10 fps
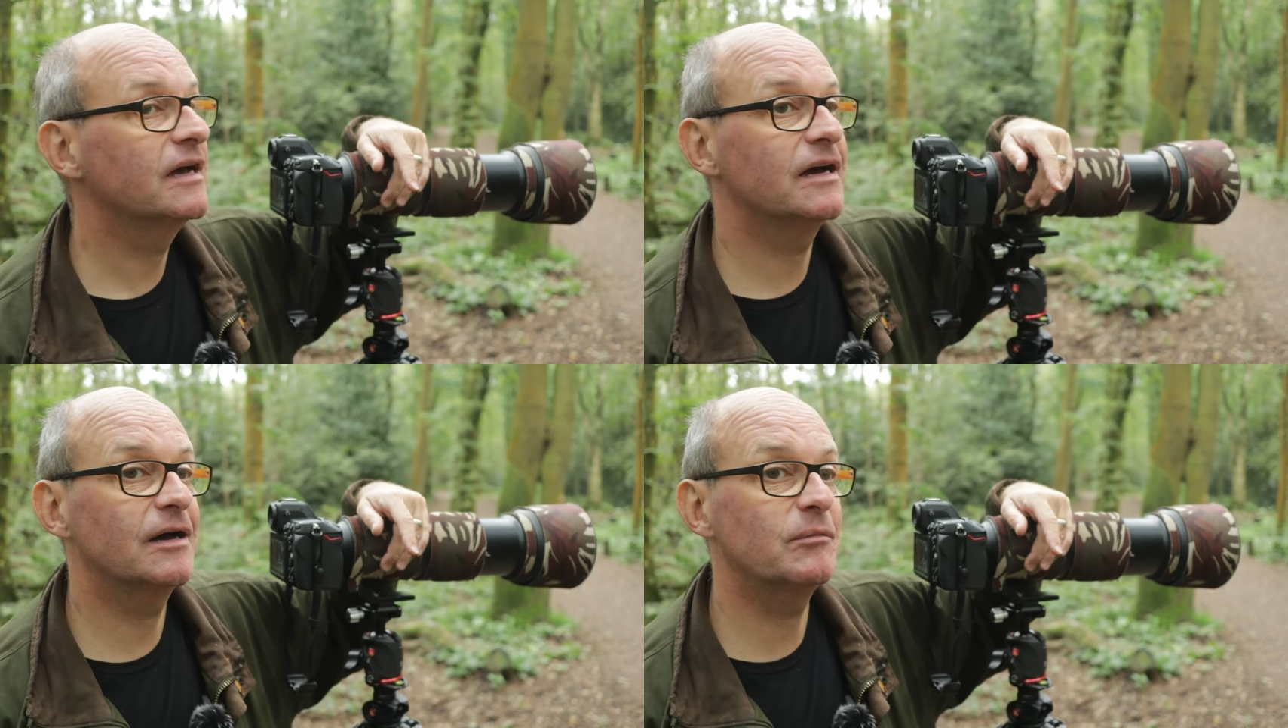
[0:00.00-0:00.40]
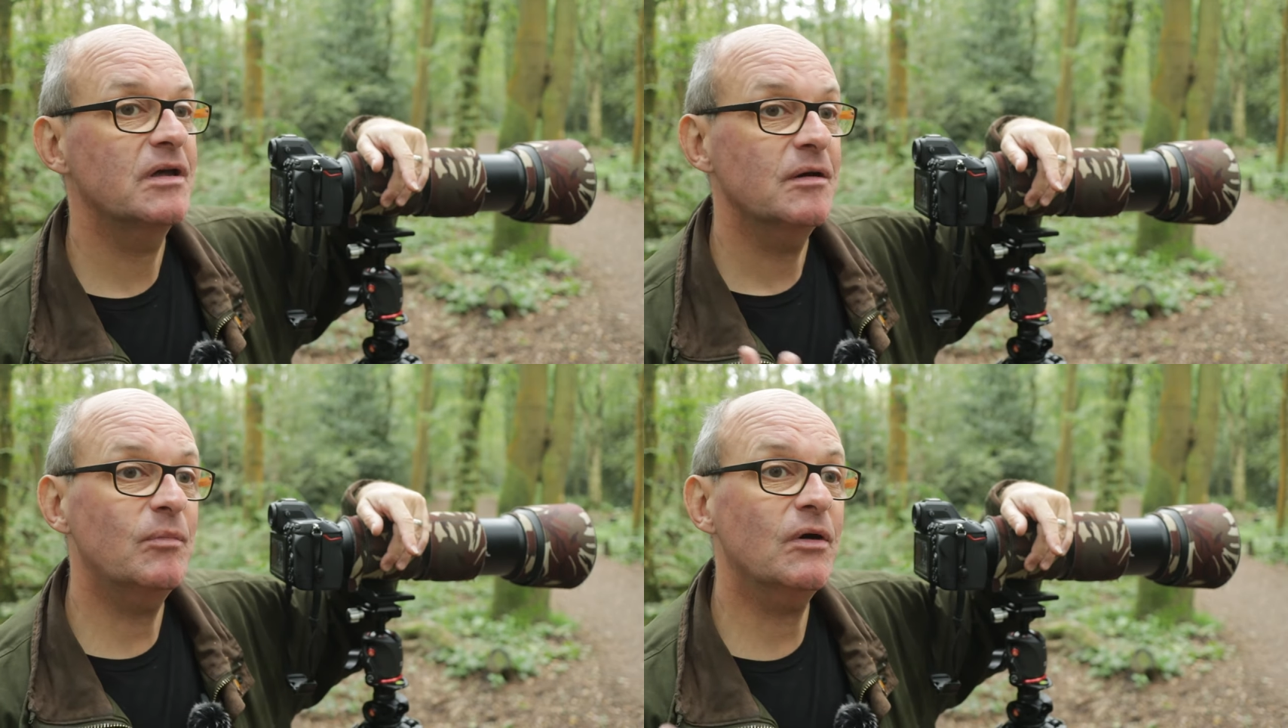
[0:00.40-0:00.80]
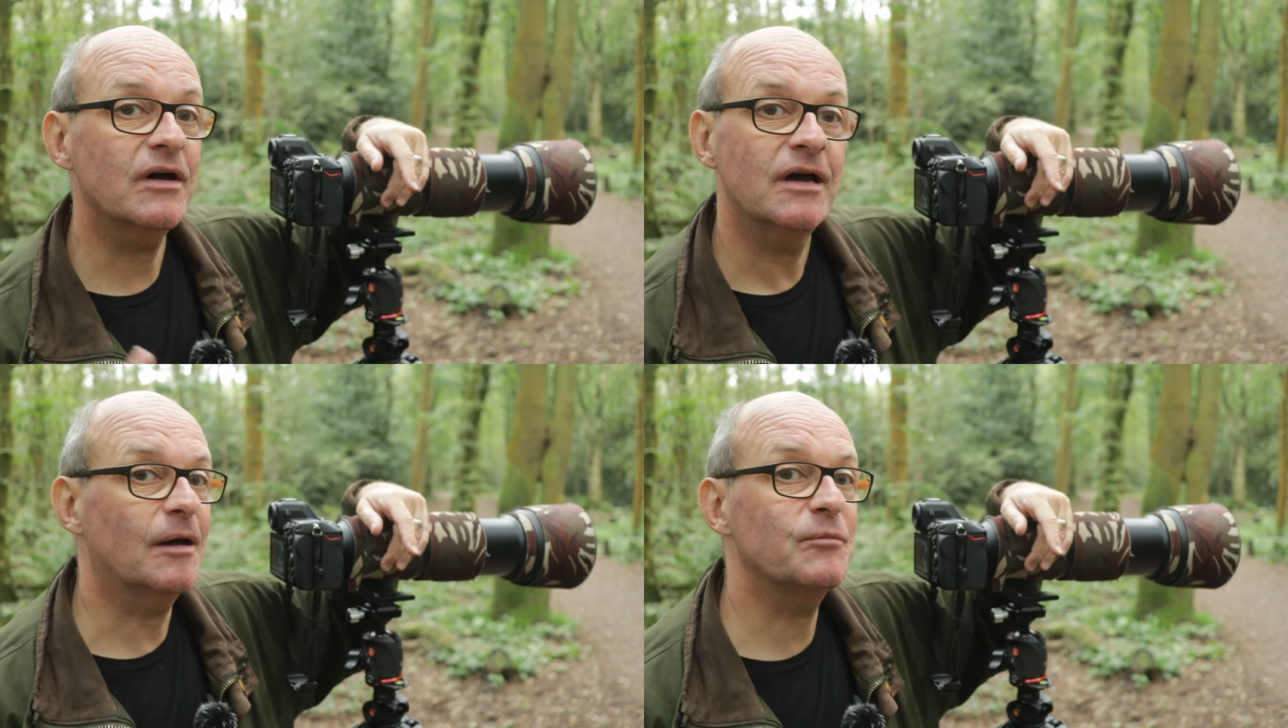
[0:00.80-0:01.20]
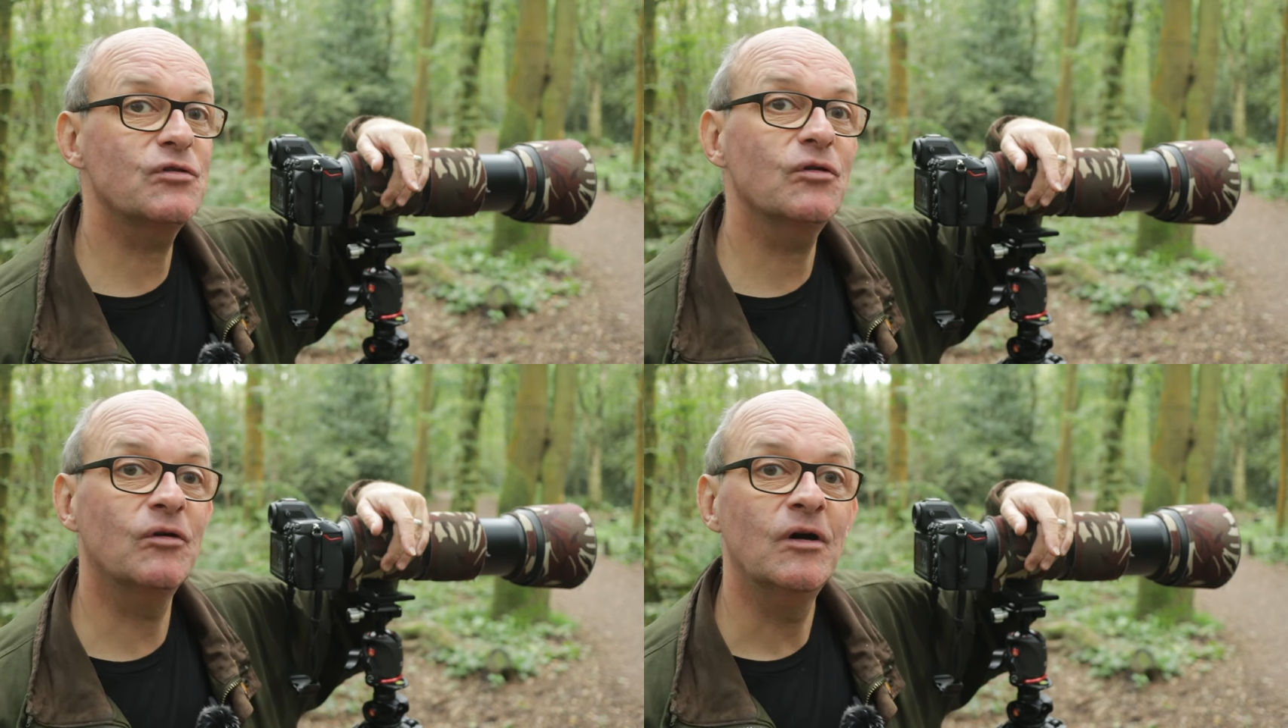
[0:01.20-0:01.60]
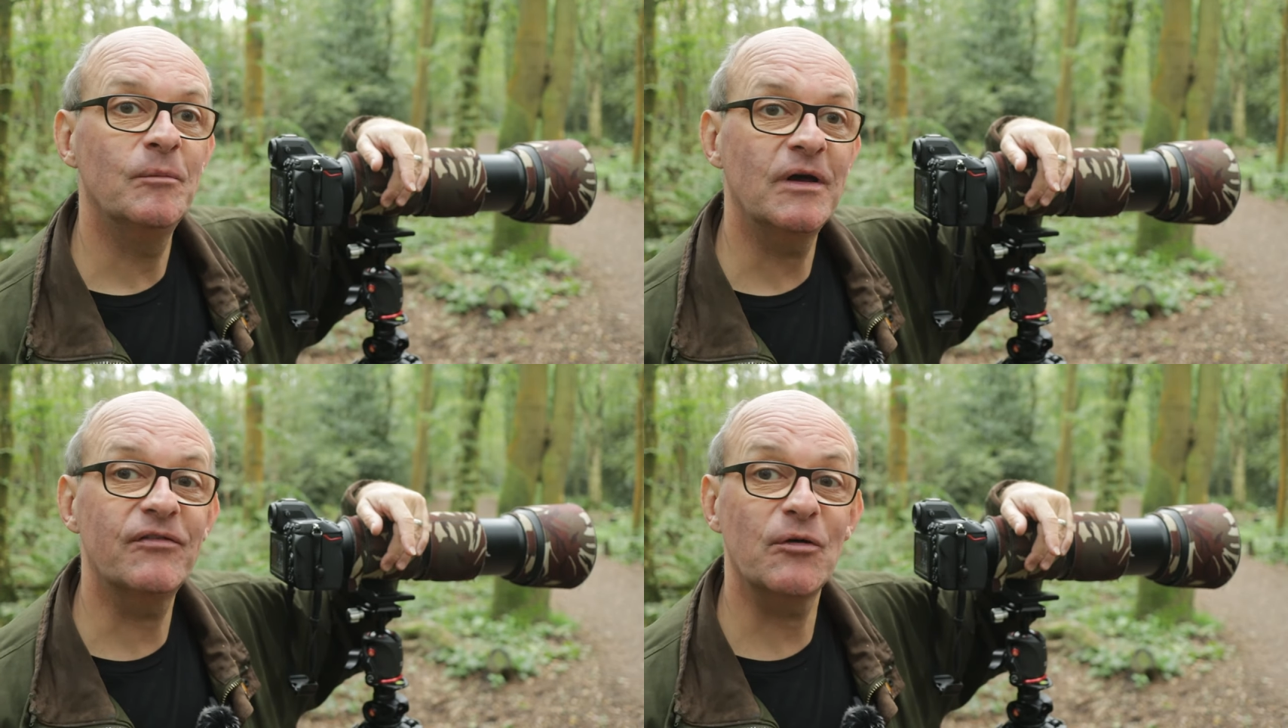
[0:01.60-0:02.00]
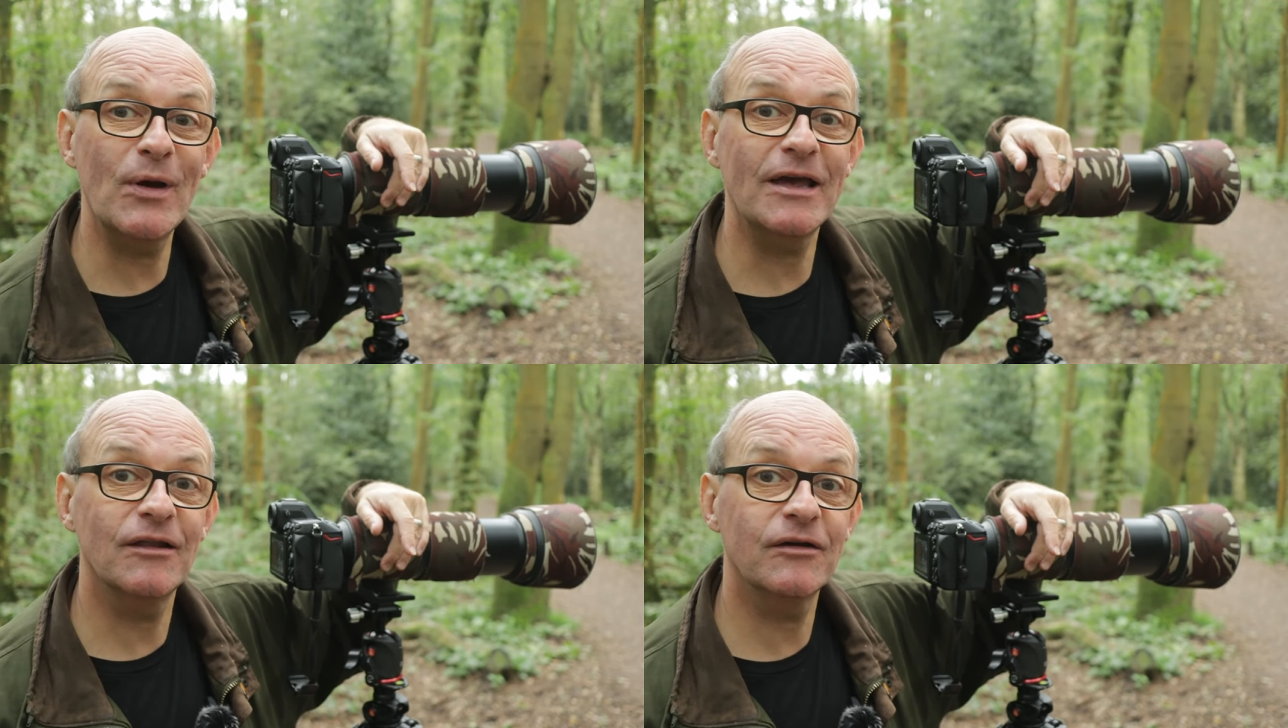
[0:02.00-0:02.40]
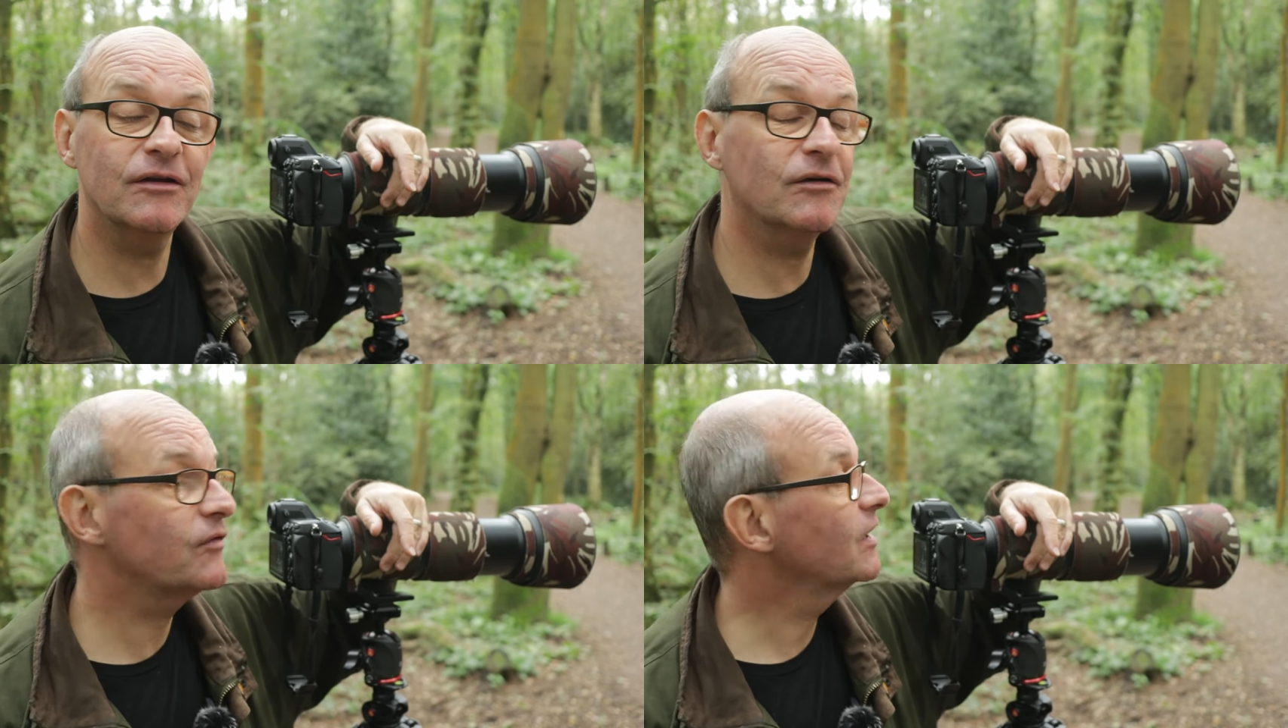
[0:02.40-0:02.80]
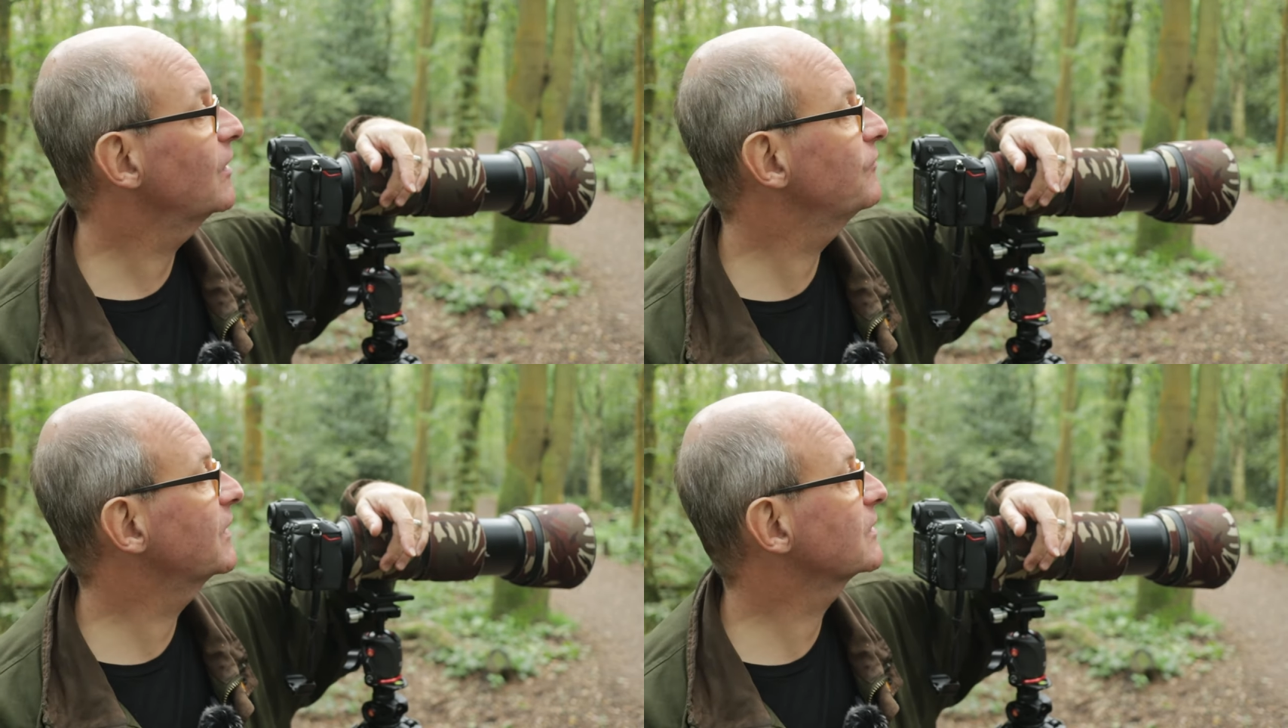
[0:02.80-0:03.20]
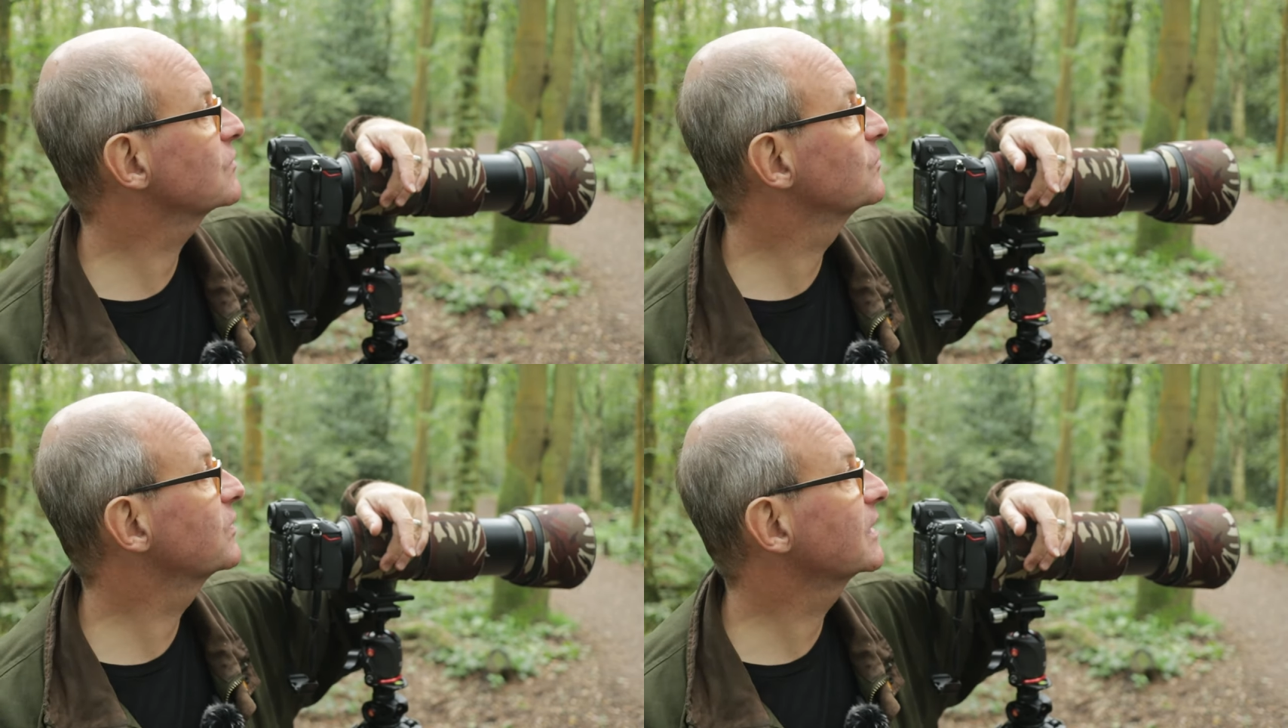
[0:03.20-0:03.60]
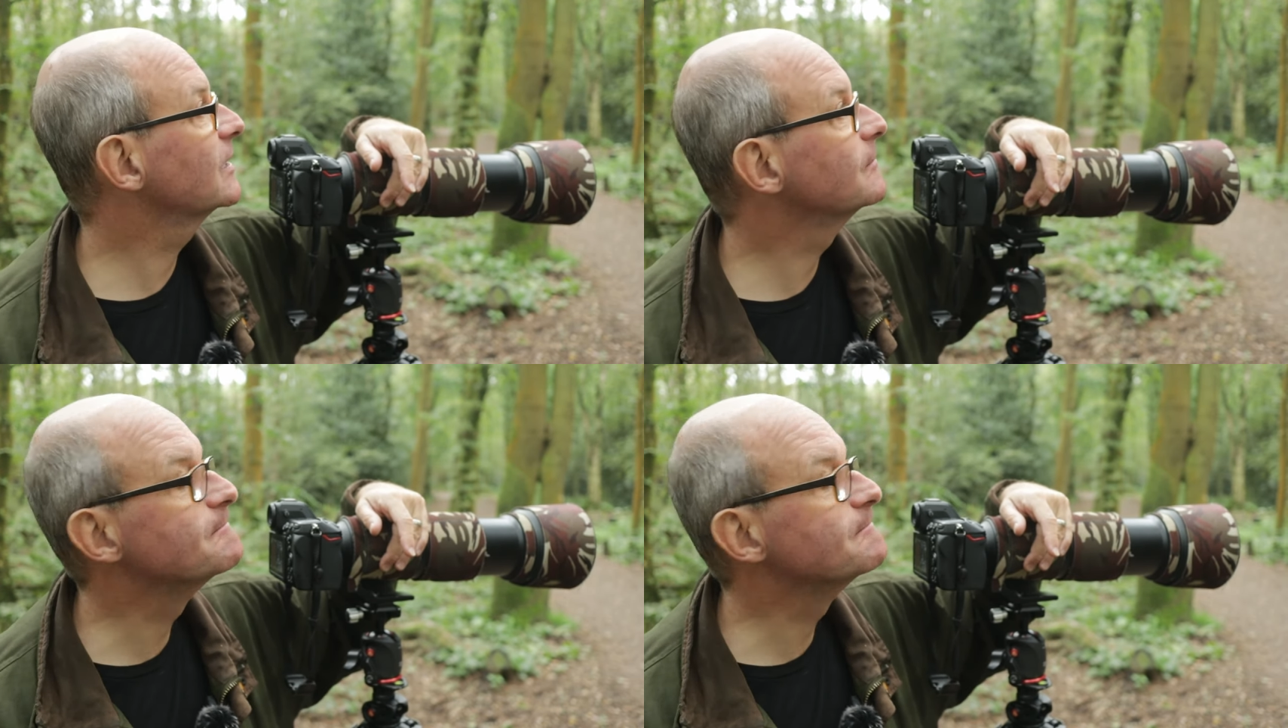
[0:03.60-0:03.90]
But I'm sure if I wait long enough, I'll find something.